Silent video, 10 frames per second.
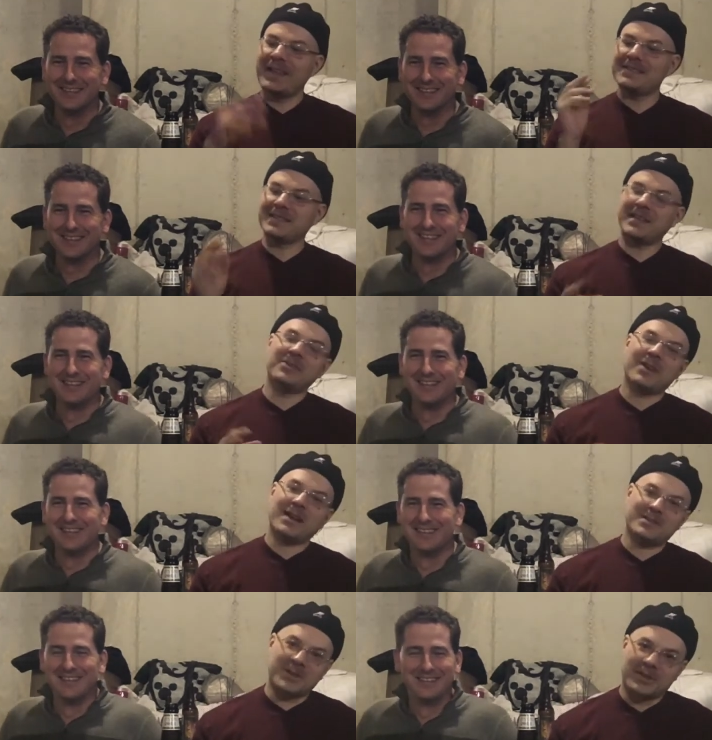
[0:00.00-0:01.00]
Speaker 1: it's a
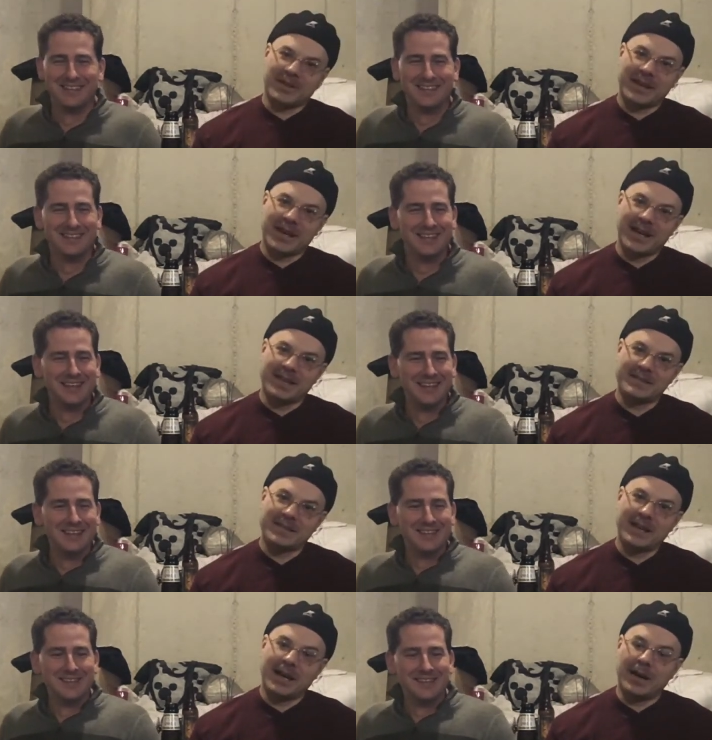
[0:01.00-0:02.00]
year-round serving, guys.
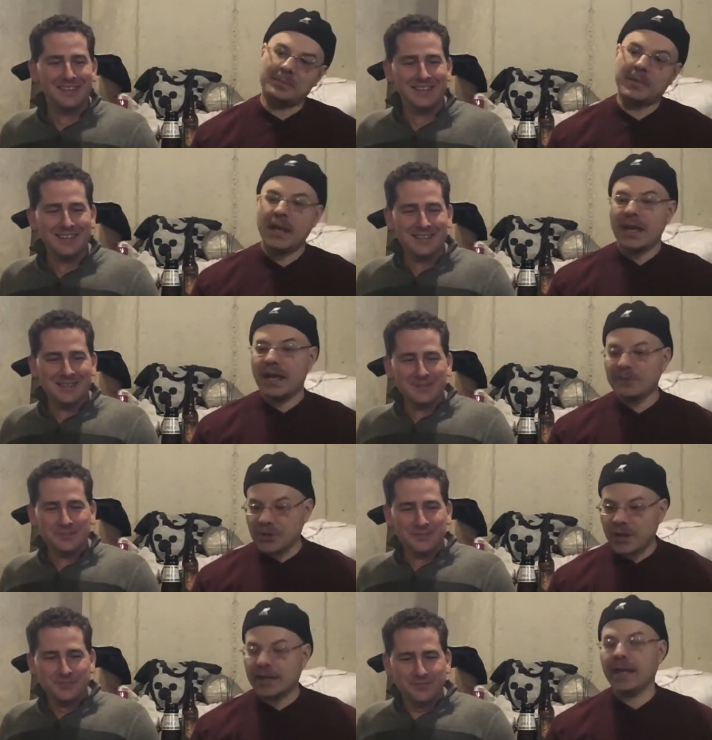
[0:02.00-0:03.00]
Um, if you
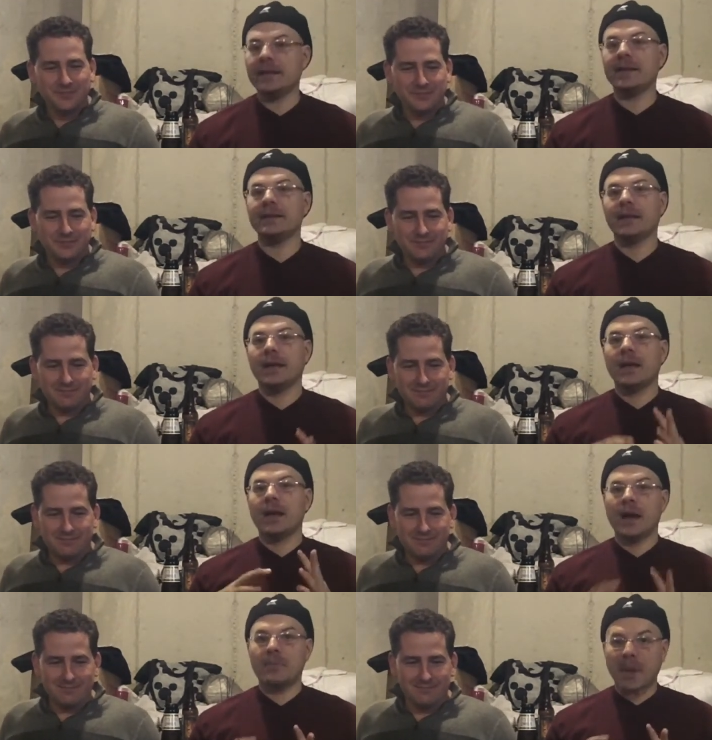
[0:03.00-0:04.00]
can get it,
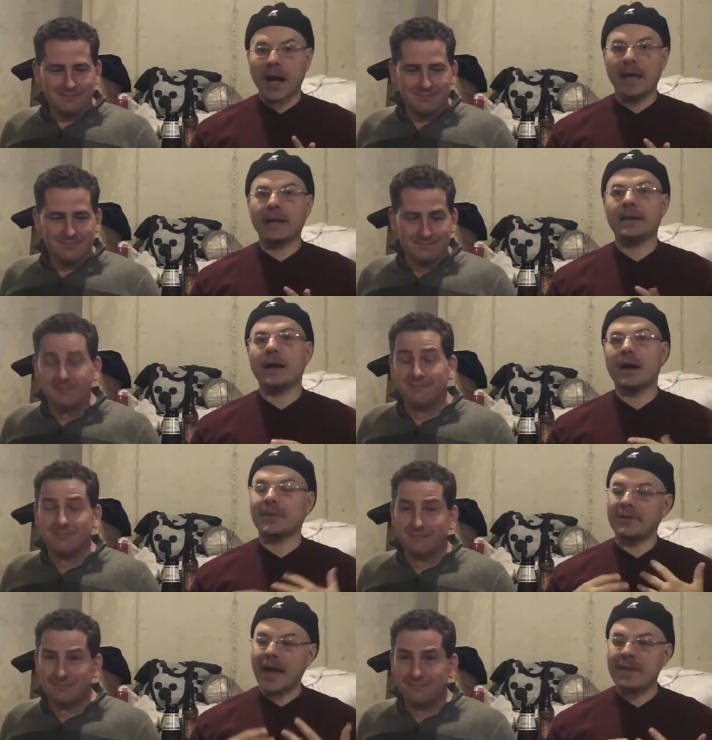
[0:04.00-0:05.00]
buy it. Um,
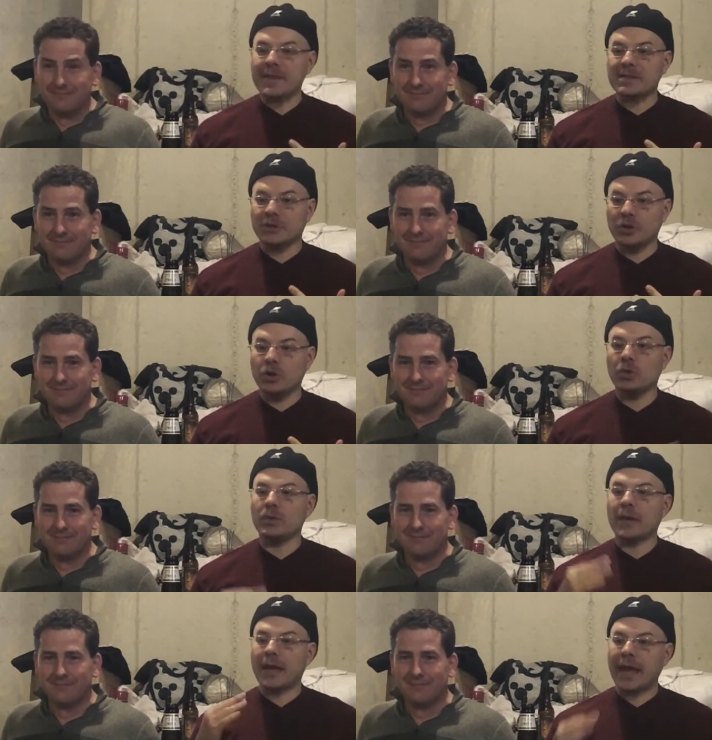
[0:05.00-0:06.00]
I've had this
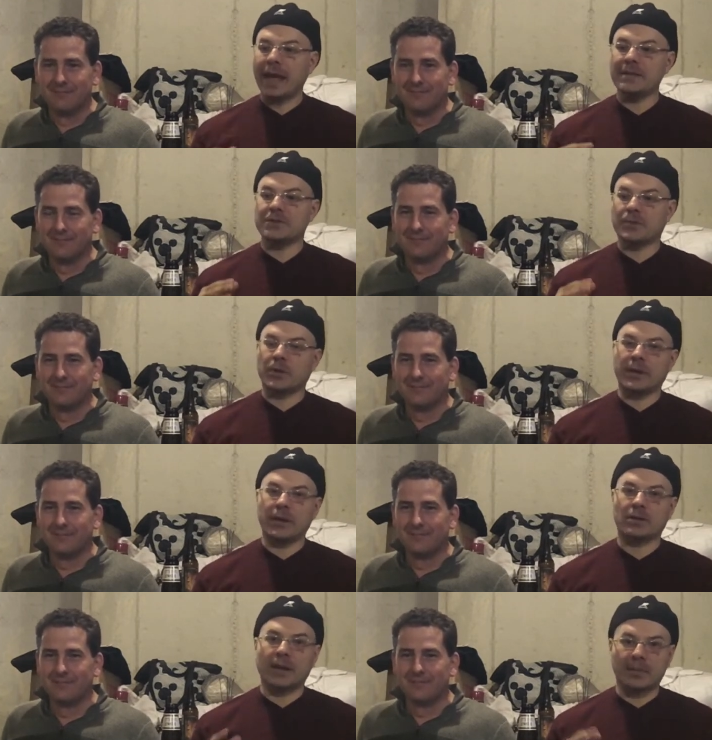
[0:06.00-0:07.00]
new aged for a
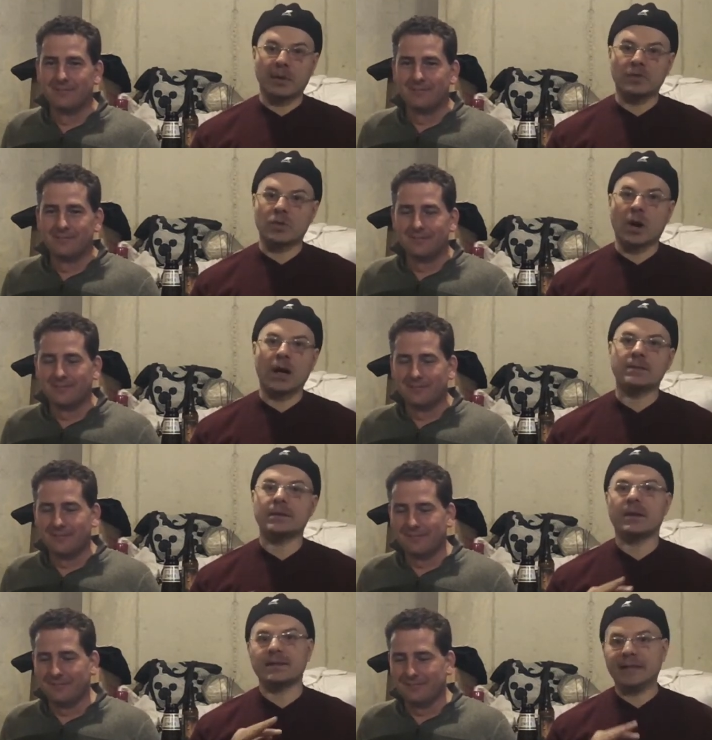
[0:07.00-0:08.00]
year, like most quads.
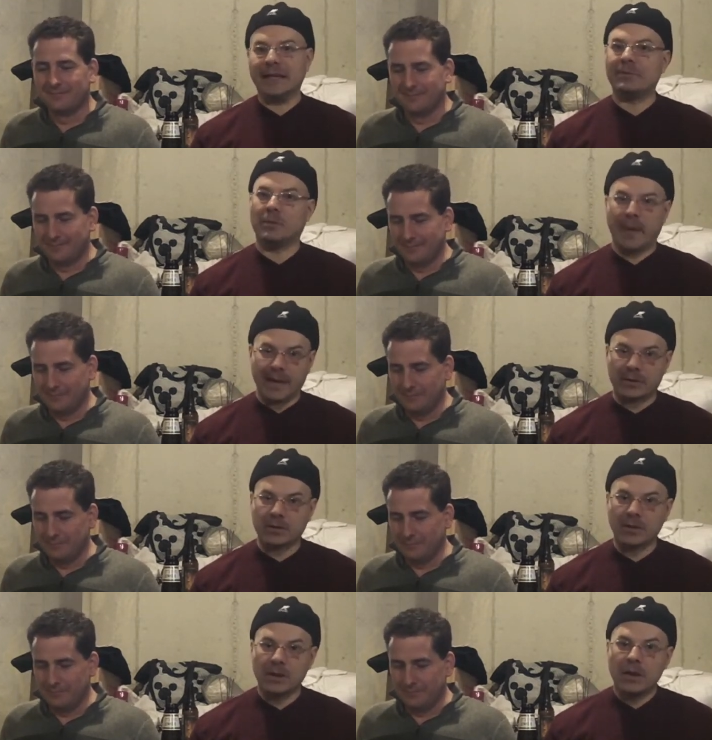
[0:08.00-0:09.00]
It's even better.
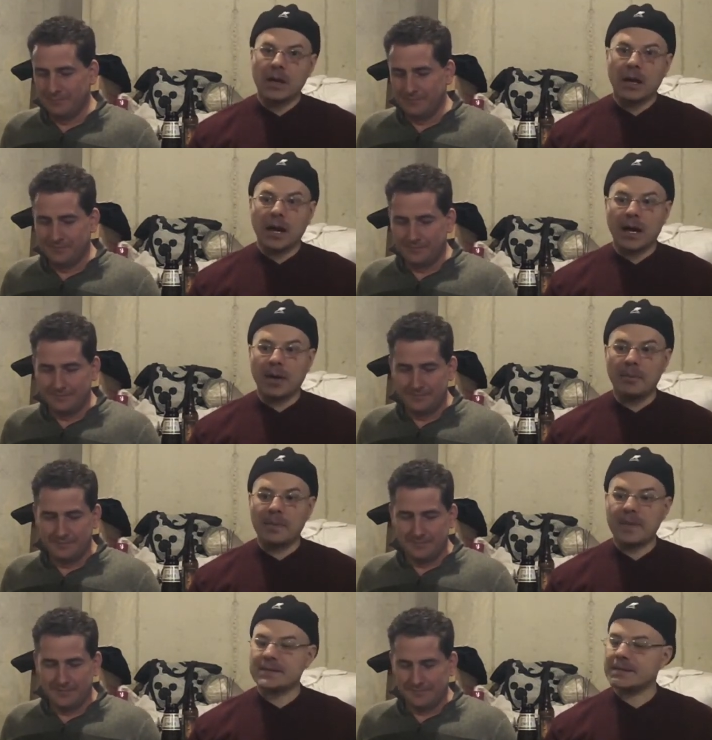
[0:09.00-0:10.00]
Um,
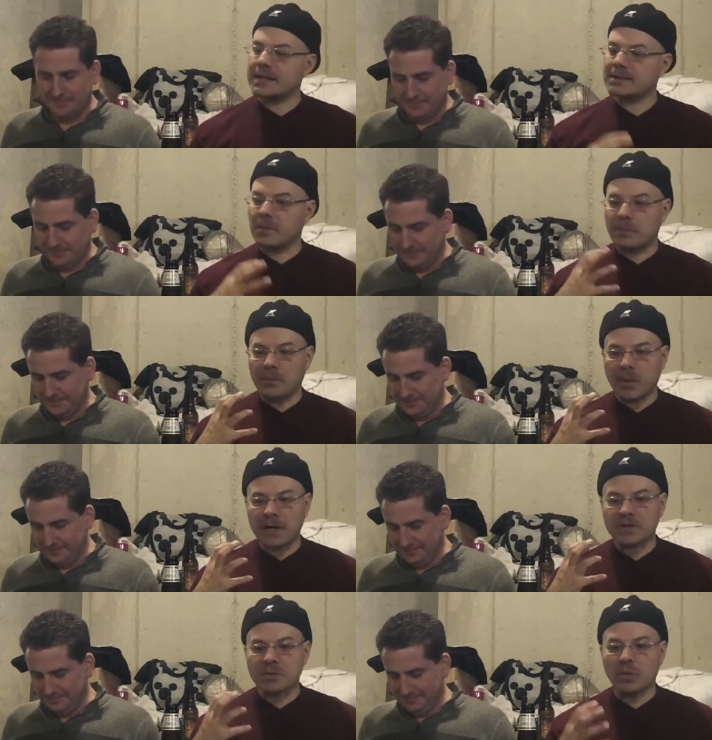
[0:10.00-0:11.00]
this is it's a
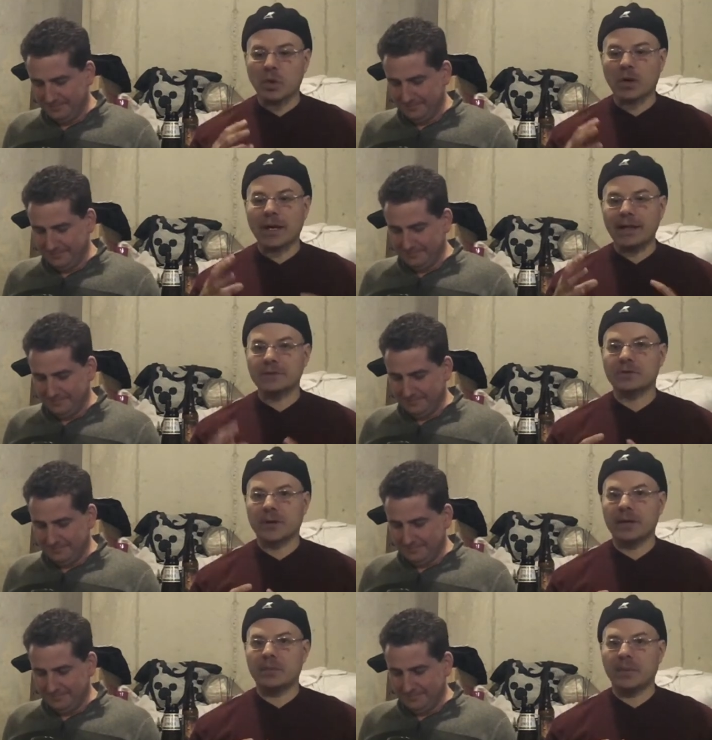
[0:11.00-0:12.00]
much more
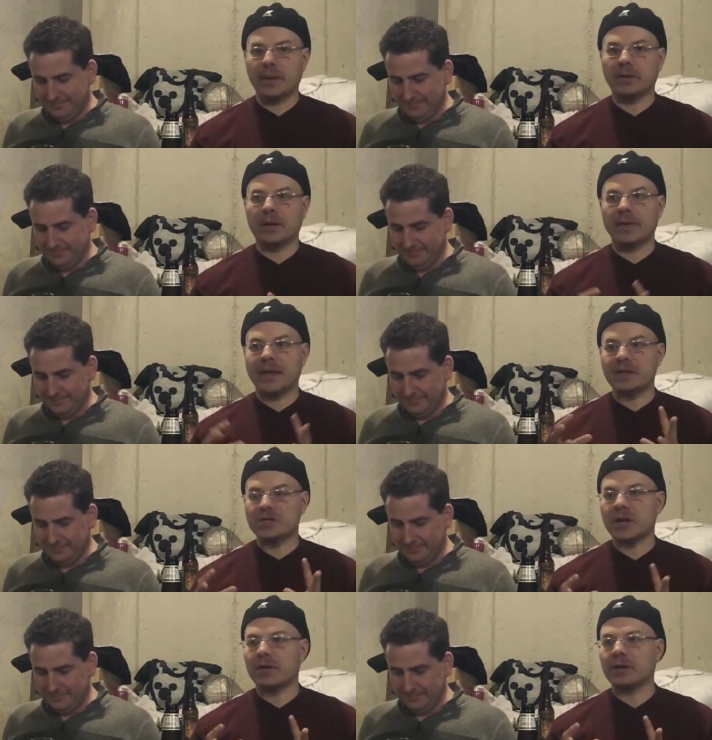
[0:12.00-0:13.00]
integrated beer, and that
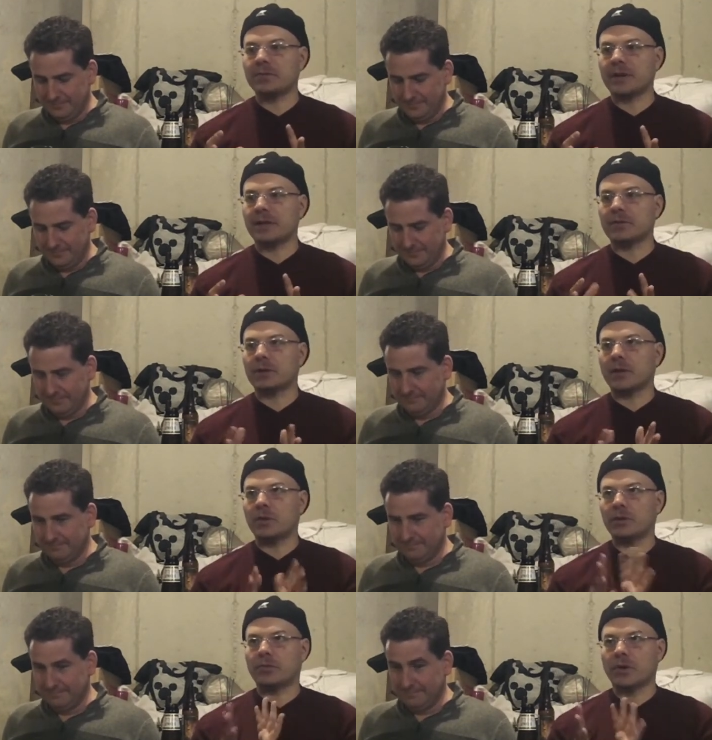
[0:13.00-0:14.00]
cherry flavor, like
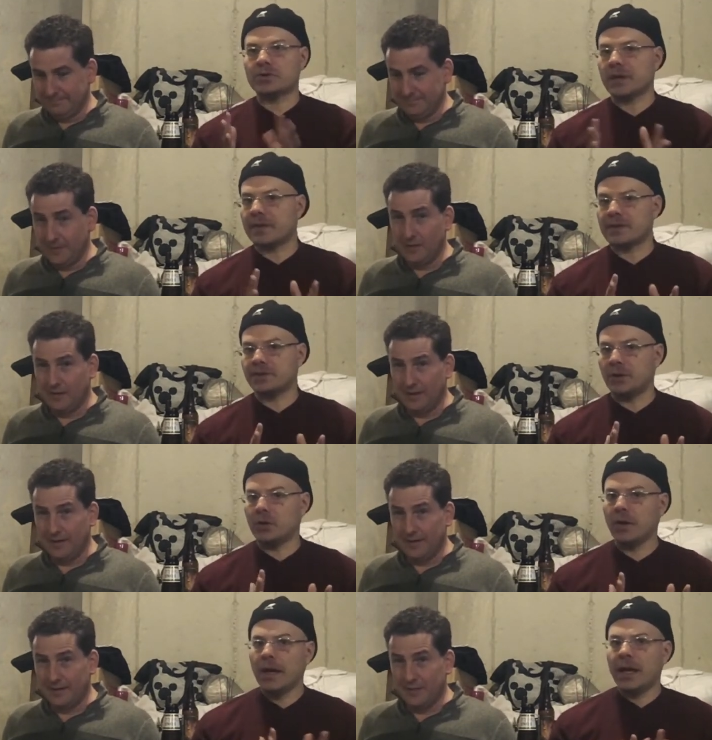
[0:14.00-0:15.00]
when you first get this
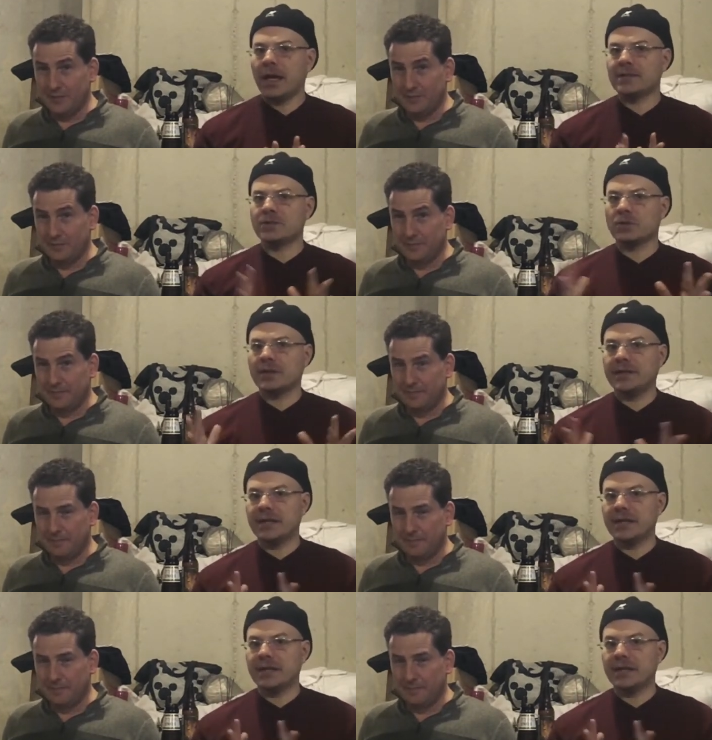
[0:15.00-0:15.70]
new, it's sort of